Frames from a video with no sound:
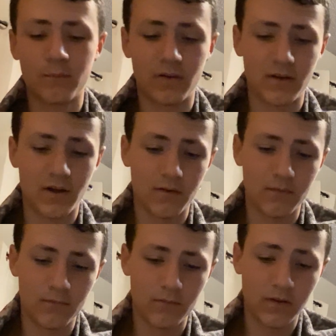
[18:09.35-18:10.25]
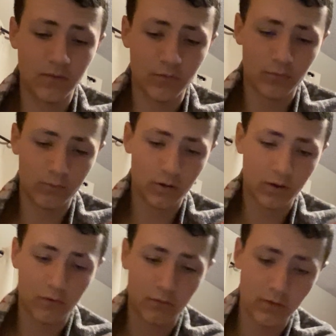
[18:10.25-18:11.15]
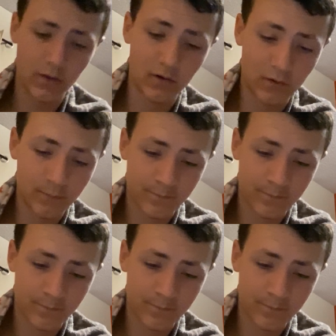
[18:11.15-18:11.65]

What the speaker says: My dad leaves for work earlier.